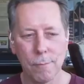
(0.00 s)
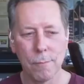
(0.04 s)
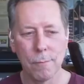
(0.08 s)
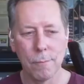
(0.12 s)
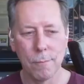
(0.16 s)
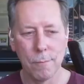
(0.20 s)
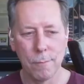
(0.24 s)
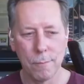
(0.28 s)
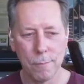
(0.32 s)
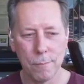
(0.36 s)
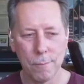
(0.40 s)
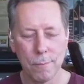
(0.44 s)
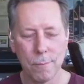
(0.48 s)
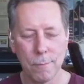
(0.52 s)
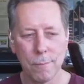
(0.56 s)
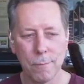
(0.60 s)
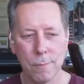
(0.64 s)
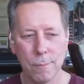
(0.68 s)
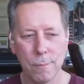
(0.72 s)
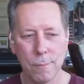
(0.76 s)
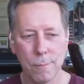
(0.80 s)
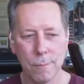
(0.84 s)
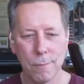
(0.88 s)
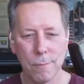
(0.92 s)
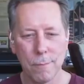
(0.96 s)

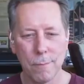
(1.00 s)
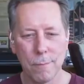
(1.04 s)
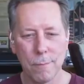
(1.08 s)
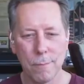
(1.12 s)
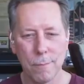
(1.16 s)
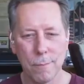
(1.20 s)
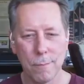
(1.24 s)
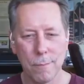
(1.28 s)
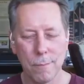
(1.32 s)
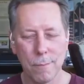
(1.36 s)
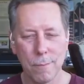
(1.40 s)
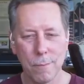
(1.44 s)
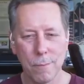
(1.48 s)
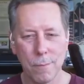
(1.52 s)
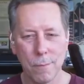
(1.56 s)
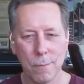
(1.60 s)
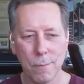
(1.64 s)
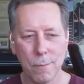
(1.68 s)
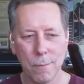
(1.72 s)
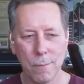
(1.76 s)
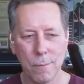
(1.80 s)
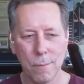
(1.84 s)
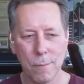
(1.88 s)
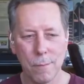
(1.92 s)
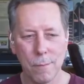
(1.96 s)

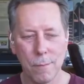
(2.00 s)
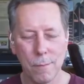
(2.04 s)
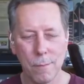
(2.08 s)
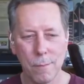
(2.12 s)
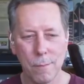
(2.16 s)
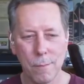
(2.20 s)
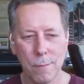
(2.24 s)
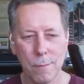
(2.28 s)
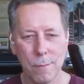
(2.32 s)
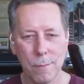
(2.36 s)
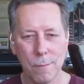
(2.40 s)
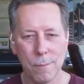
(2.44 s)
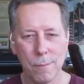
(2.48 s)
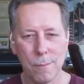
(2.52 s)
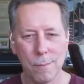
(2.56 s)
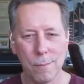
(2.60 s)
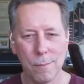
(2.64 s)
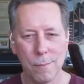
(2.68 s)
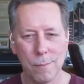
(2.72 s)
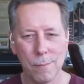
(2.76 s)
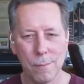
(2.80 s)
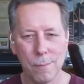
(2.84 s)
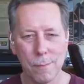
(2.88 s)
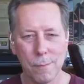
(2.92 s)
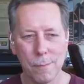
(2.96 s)

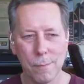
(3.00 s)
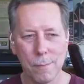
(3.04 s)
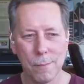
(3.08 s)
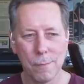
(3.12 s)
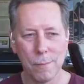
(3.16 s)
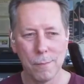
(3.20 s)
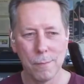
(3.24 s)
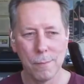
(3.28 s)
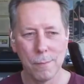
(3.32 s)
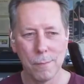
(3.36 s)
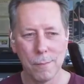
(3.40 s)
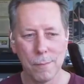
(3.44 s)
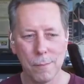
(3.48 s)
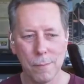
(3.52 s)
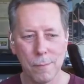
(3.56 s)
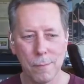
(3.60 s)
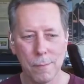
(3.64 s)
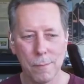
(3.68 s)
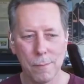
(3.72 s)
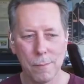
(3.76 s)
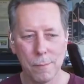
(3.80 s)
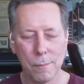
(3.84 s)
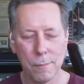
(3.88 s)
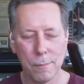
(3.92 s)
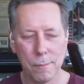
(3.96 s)

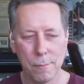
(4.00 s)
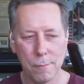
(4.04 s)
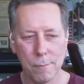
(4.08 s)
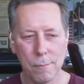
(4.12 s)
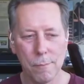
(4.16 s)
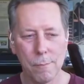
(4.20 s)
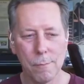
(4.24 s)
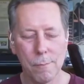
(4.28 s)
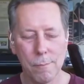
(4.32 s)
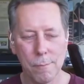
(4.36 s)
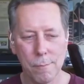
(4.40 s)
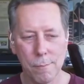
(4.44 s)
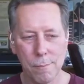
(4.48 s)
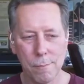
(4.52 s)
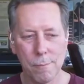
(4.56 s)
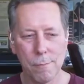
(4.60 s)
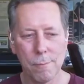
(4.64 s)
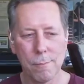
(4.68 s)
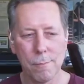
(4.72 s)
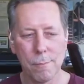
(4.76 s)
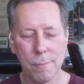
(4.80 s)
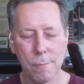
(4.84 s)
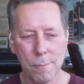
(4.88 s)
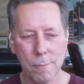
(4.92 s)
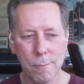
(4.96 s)

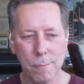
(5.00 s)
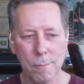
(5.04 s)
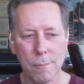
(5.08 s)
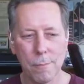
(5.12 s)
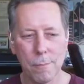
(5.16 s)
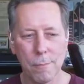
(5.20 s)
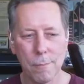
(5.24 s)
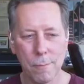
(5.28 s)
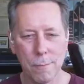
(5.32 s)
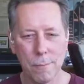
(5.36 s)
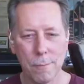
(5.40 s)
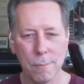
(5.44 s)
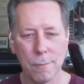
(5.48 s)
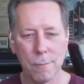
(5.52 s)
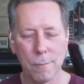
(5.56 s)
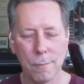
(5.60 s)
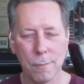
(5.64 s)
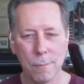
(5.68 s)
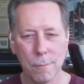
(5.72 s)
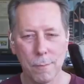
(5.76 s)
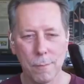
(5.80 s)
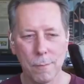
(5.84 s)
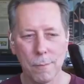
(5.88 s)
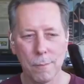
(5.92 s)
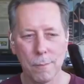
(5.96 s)

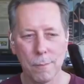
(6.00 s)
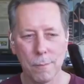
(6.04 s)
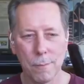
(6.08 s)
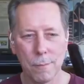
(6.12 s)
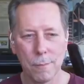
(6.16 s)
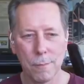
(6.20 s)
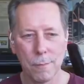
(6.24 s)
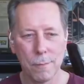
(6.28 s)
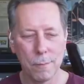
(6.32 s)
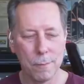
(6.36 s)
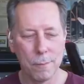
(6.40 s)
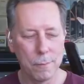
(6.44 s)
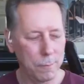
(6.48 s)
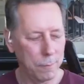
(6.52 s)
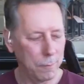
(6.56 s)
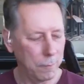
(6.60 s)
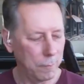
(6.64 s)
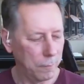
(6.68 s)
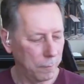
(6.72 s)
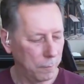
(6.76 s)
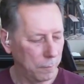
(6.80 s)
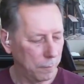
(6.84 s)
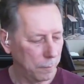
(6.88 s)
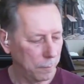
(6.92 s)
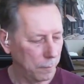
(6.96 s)

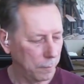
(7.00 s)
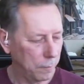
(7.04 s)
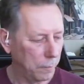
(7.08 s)
The person shown says nothing.